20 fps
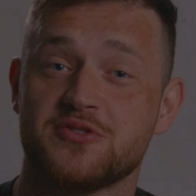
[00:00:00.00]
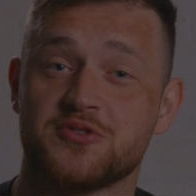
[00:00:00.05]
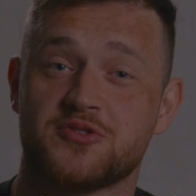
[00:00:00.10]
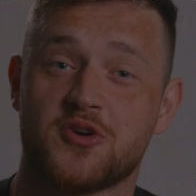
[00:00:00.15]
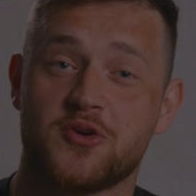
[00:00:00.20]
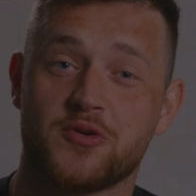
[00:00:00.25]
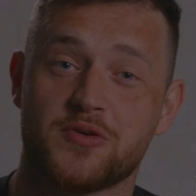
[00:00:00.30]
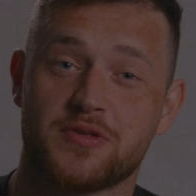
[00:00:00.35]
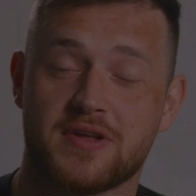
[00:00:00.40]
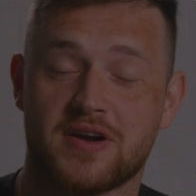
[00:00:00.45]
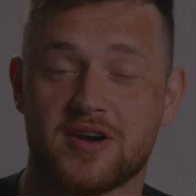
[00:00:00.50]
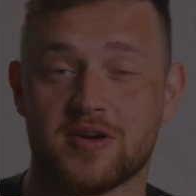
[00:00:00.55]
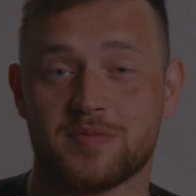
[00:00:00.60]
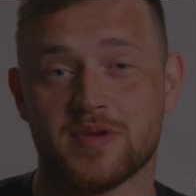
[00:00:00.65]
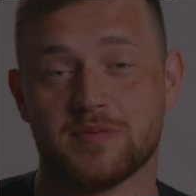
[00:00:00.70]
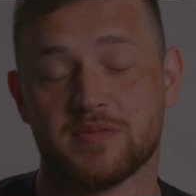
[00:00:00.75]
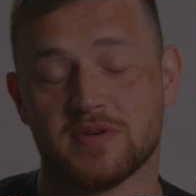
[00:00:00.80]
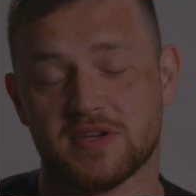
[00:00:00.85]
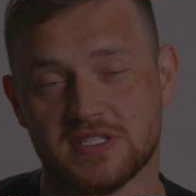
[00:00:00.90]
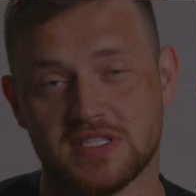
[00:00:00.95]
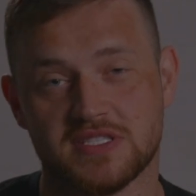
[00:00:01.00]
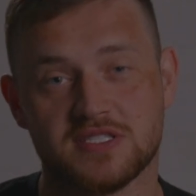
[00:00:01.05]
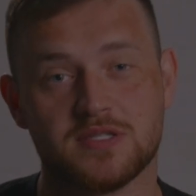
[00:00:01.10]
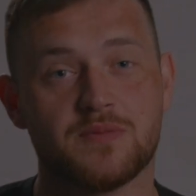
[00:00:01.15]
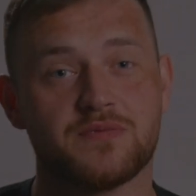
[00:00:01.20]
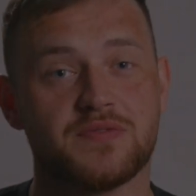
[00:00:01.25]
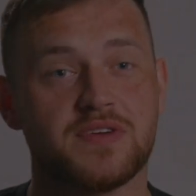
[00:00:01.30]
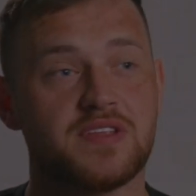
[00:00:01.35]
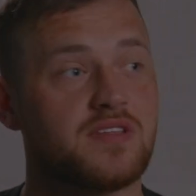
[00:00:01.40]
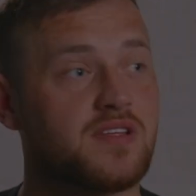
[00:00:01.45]
do cold therapy, because it's
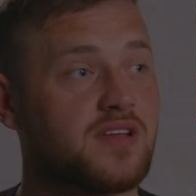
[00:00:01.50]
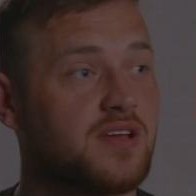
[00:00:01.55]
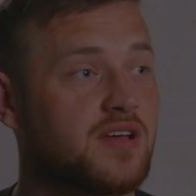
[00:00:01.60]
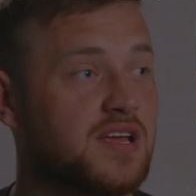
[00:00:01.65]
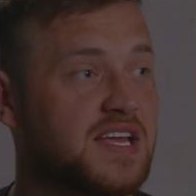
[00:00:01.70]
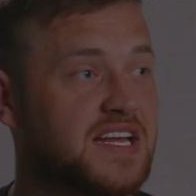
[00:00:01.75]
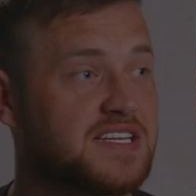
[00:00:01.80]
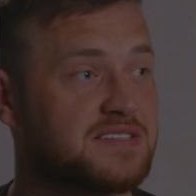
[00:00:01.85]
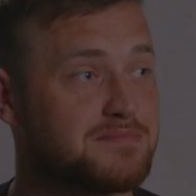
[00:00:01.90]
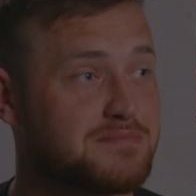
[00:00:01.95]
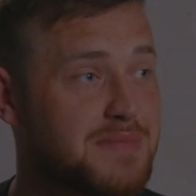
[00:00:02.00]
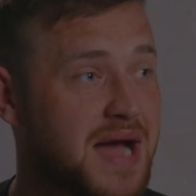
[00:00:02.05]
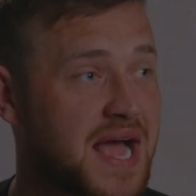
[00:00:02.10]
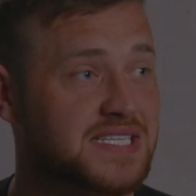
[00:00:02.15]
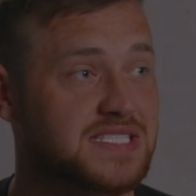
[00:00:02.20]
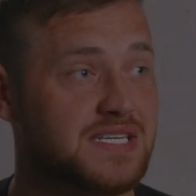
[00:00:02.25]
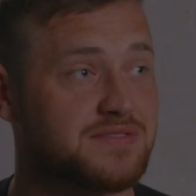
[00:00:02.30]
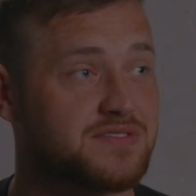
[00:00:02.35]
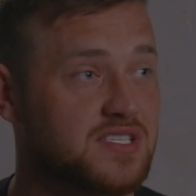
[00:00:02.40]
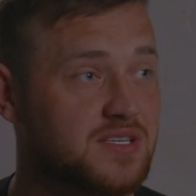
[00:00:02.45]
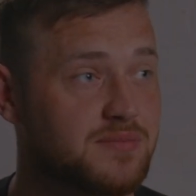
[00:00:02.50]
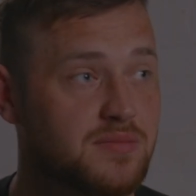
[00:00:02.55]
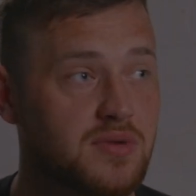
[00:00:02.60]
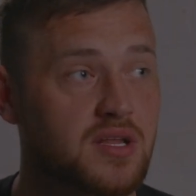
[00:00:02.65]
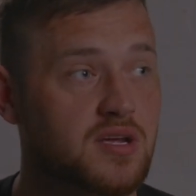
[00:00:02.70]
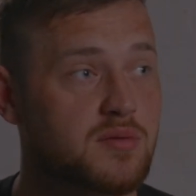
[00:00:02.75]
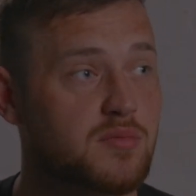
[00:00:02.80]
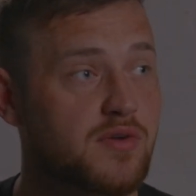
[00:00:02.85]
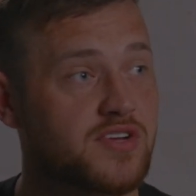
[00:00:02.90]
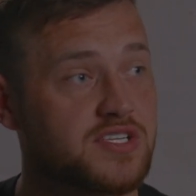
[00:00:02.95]
something that is massive to the
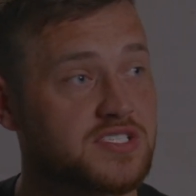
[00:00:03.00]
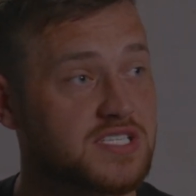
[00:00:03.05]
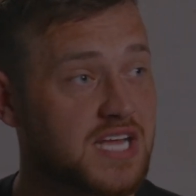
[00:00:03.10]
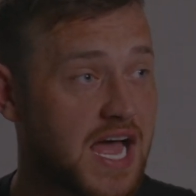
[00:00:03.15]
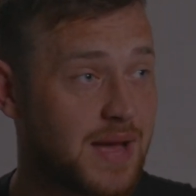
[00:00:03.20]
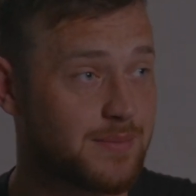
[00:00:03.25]
Mulligan Brothers.